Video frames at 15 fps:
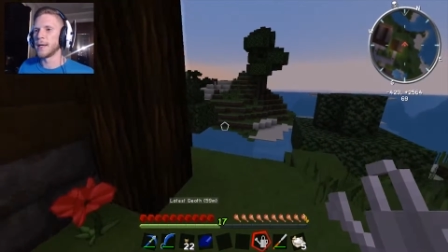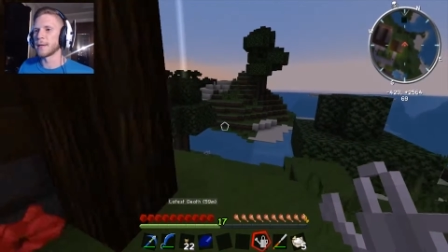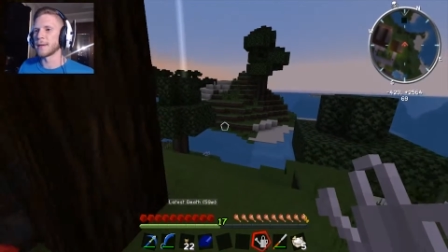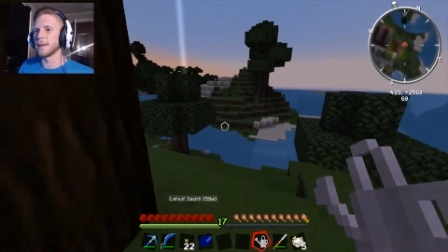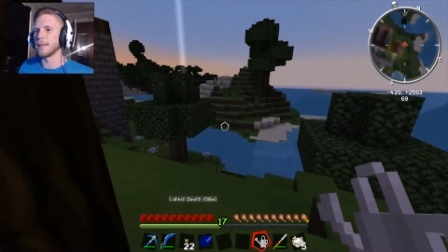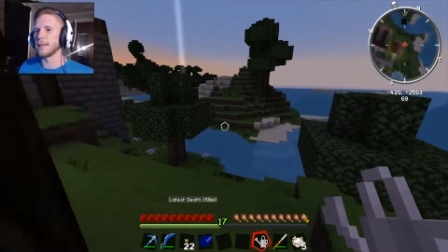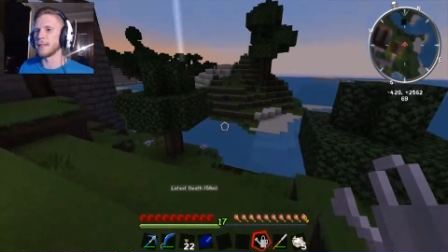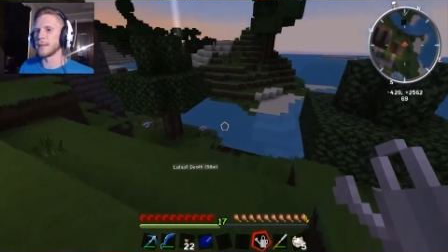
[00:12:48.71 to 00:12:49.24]

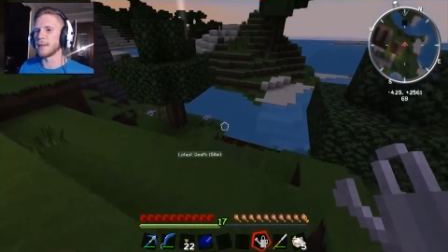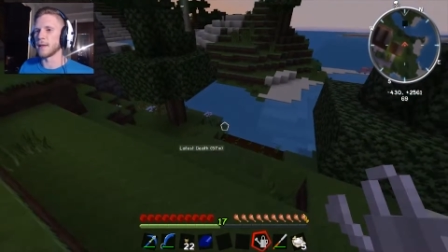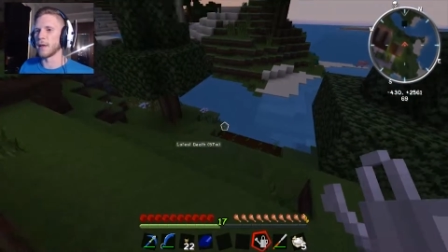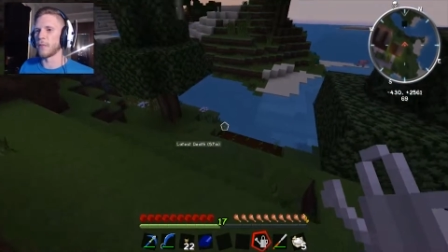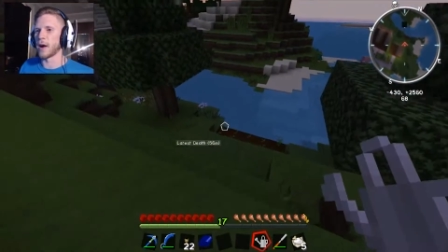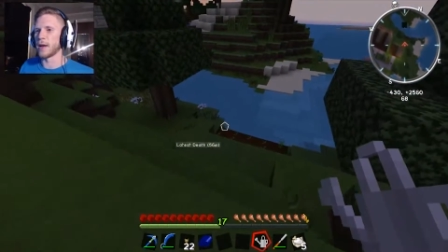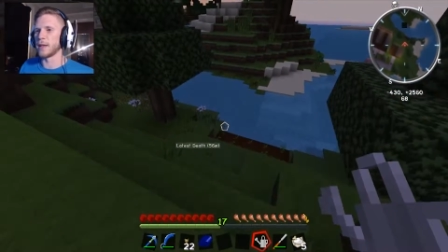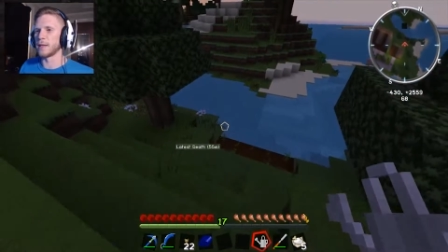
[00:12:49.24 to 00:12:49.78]
Because
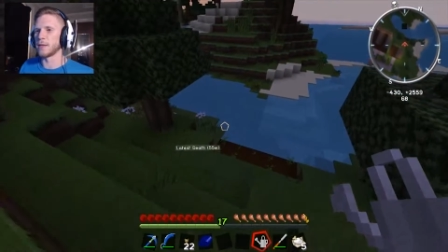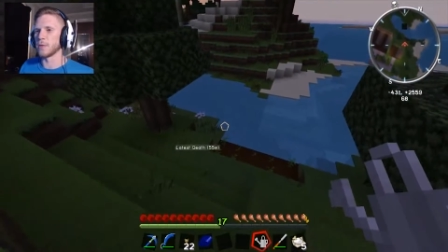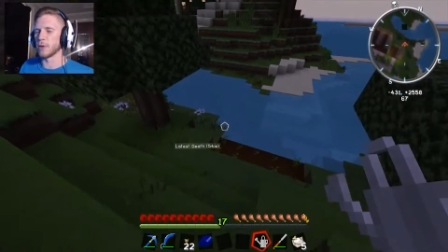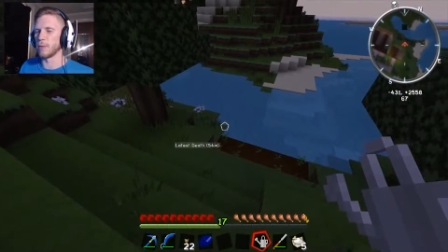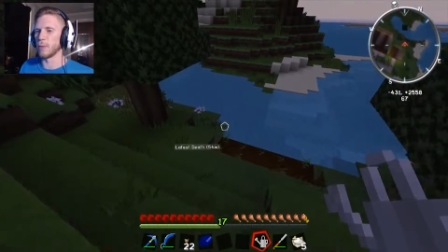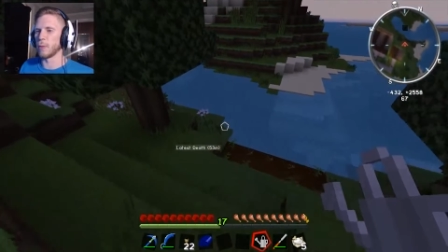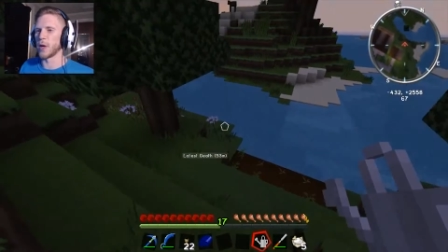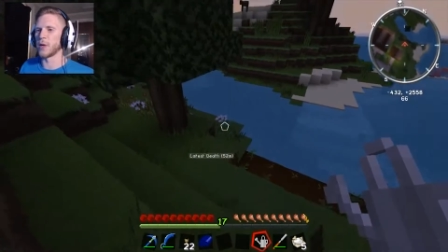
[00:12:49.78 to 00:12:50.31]
otherwise, we're
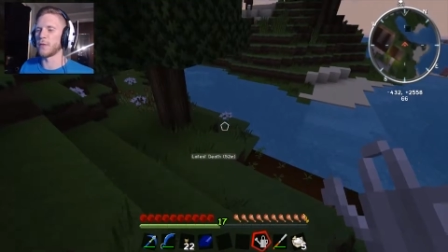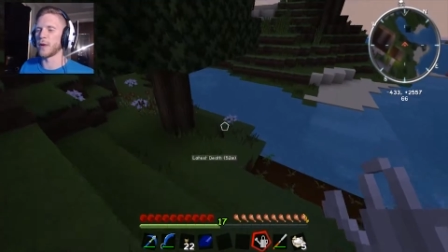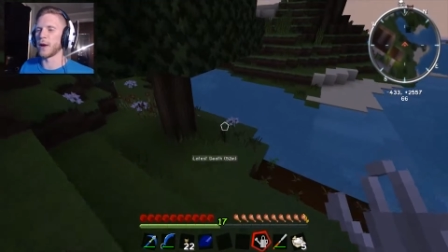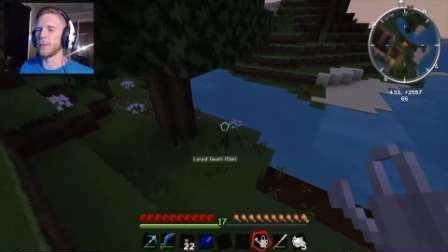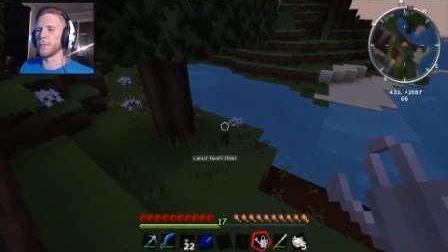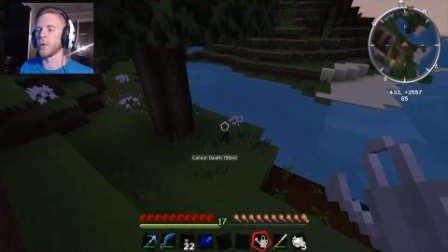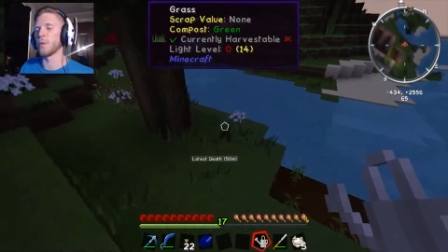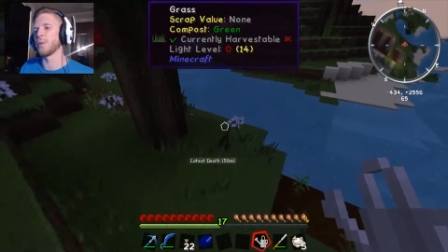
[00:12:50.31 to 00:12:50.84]
going to be waiting
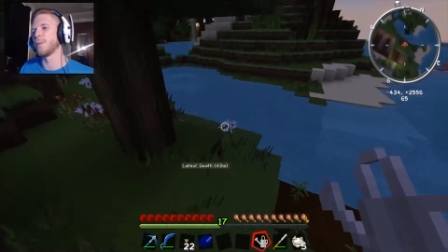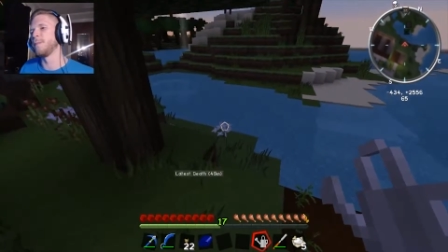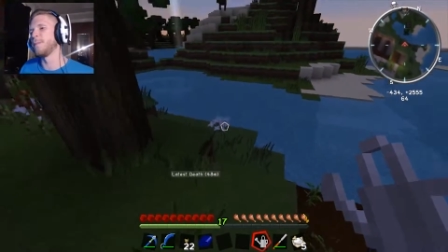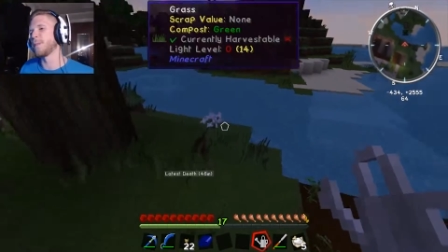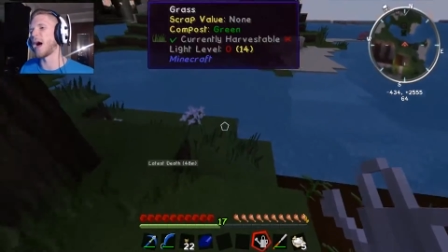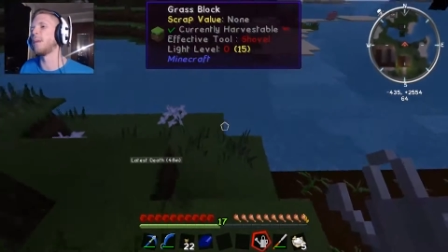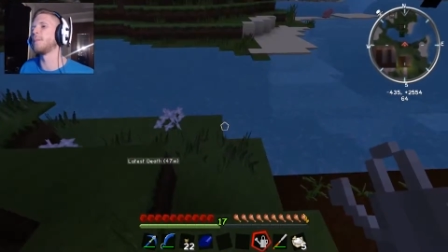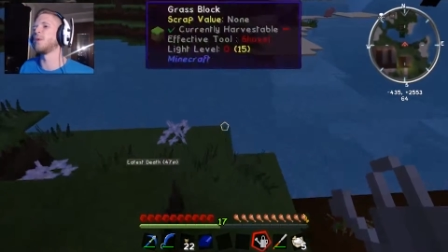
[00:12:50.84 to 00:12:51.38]
around. Well,
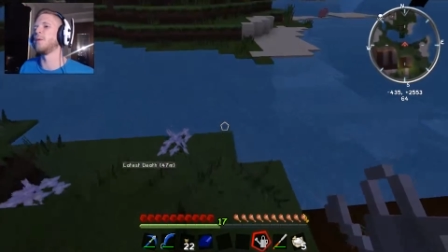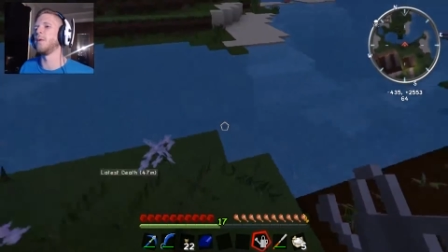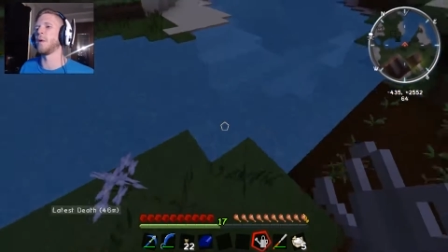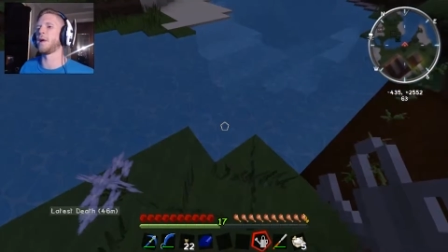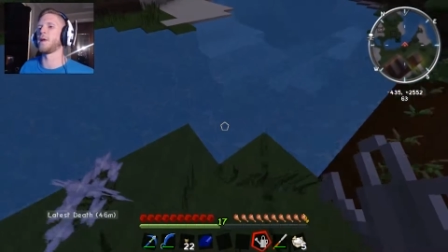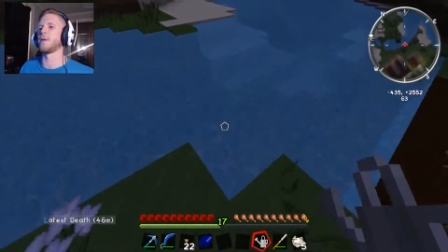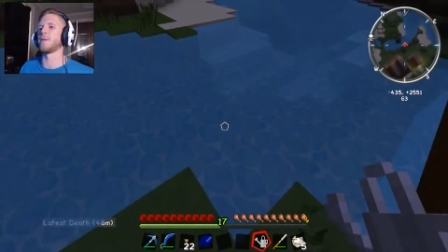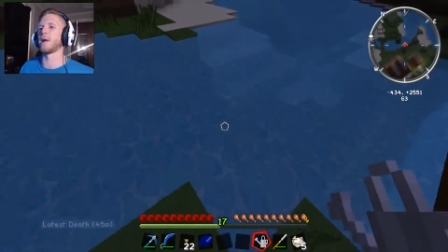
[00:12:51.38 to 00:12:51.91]
I'm going to be
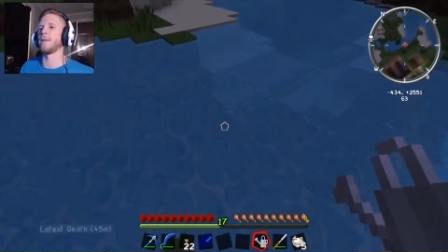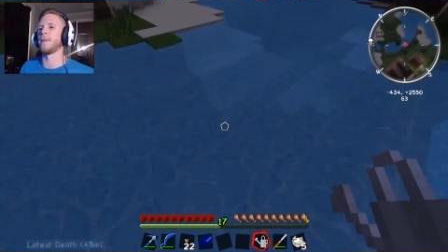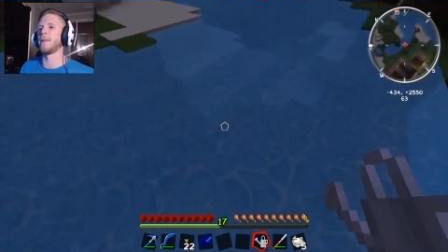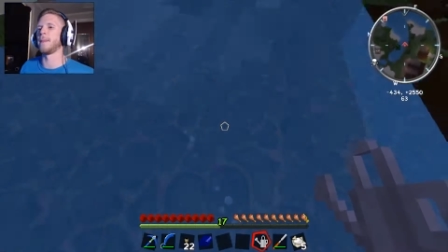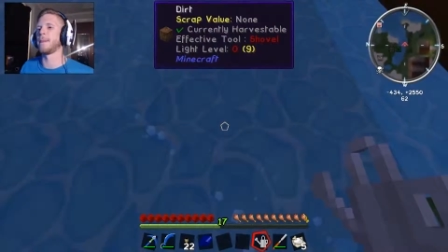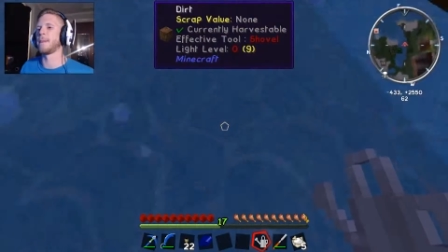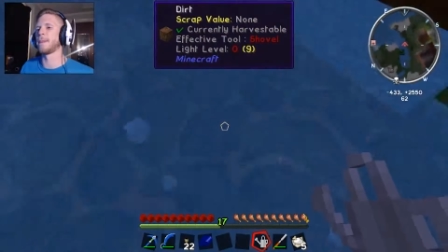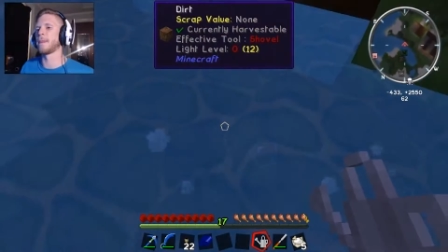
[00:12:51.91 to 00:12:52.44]
waiting around.
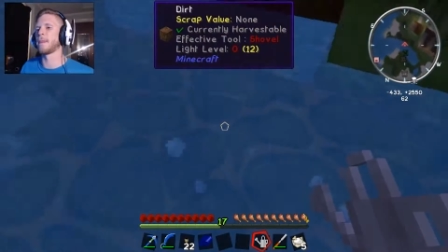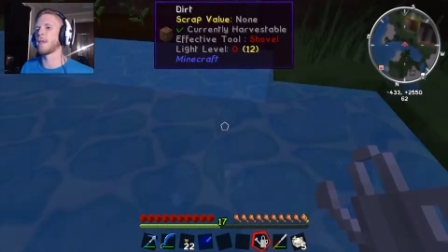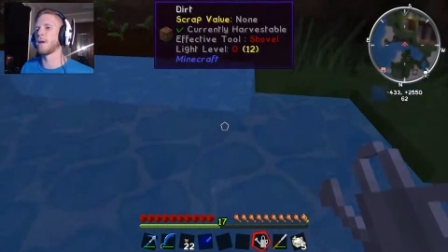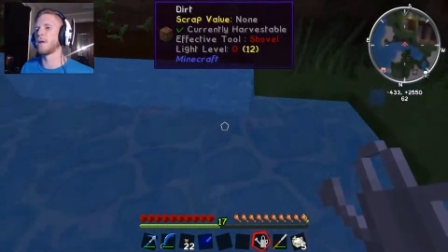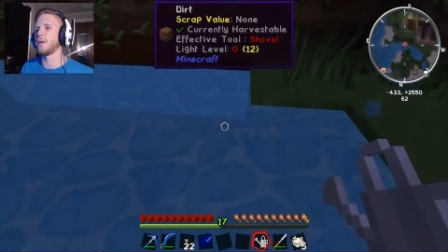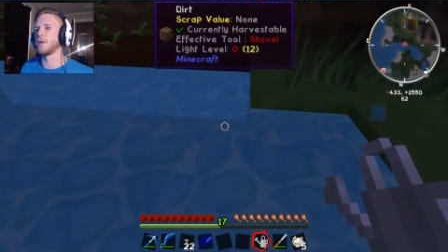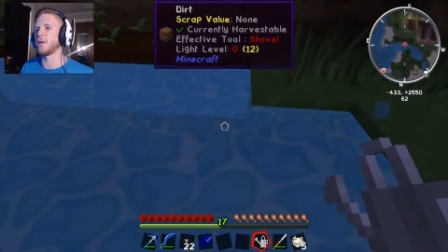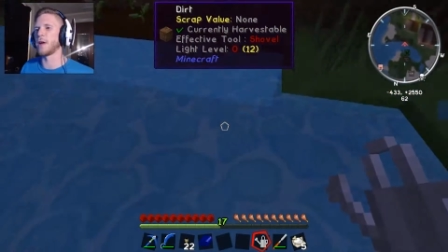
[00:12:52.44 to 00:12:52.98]

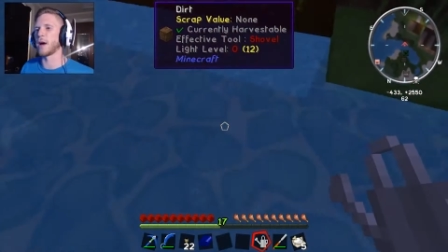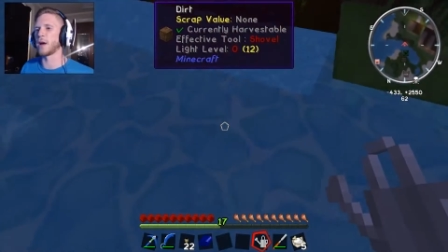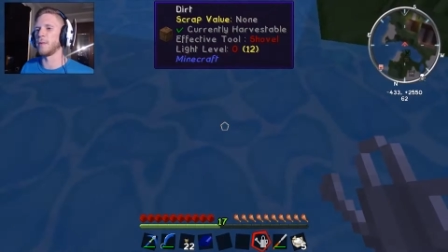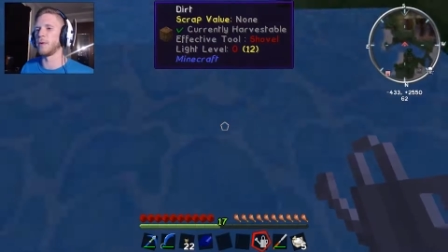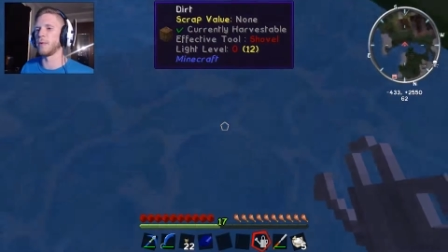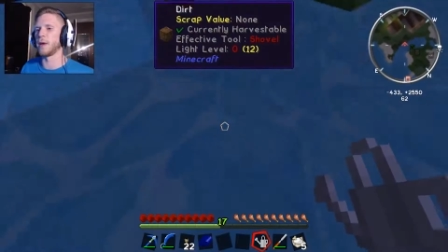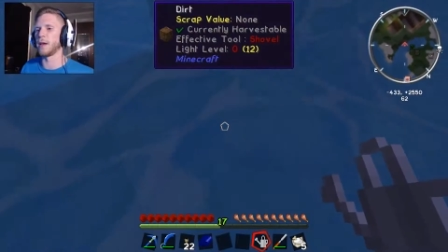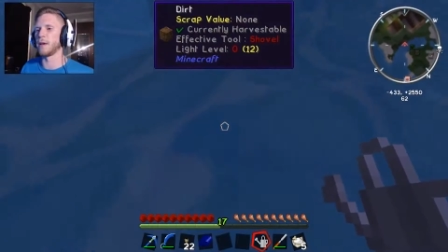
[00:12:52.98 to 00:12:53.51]
You're not going
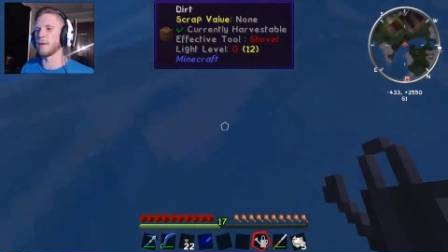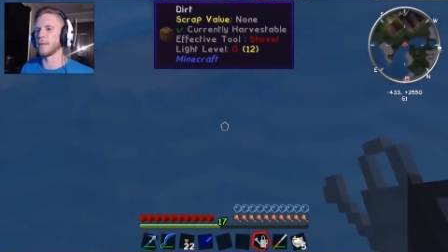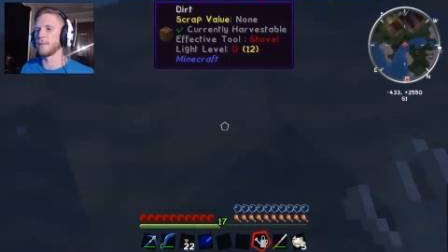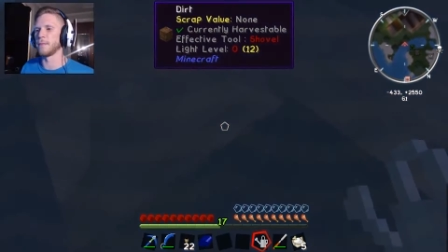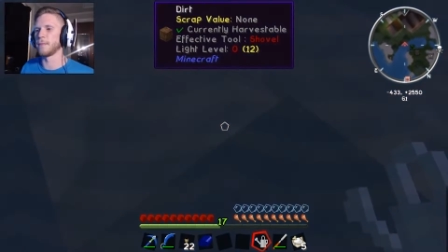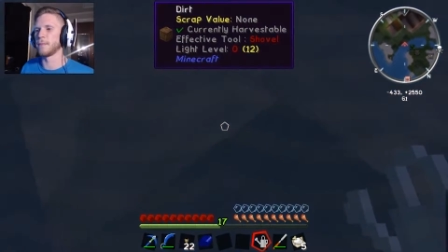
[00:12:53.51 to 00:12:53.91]
to be waiting around.